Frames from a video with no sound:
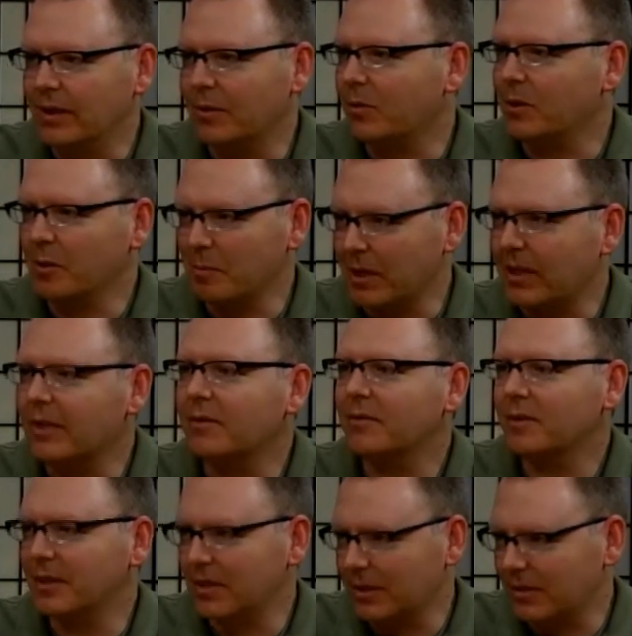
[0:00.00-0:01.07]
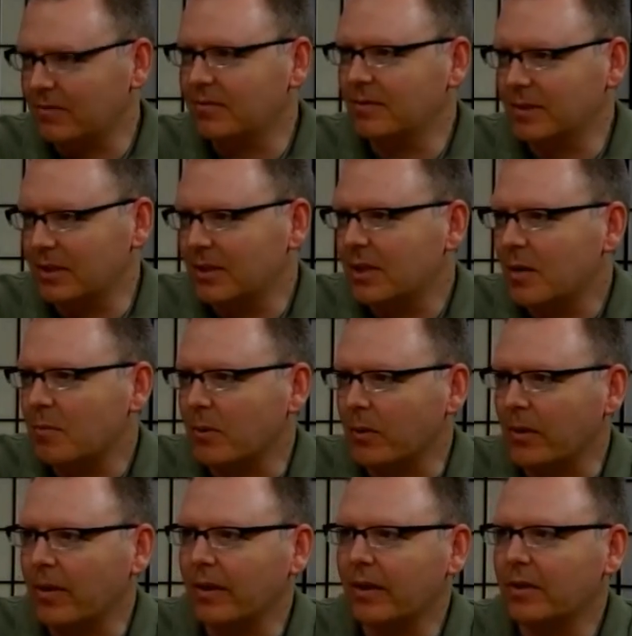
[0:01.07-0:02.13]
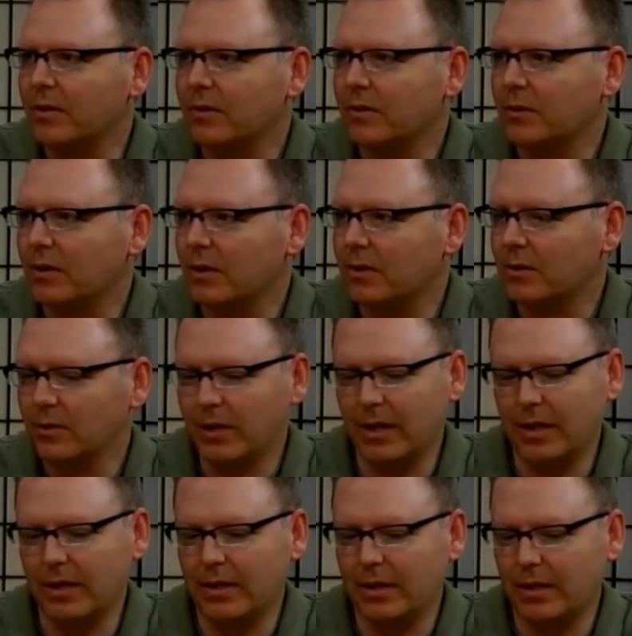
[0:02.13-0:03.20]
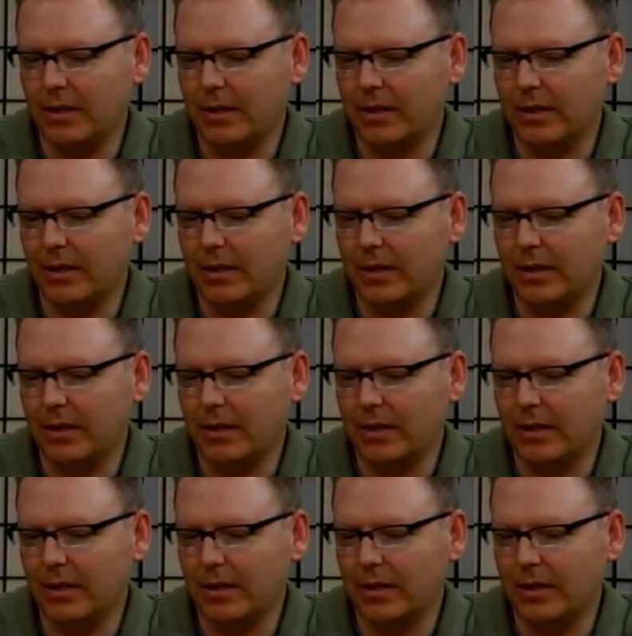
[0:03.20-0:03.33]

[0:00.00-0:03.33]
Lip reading: we're in the middle of December, and those will get,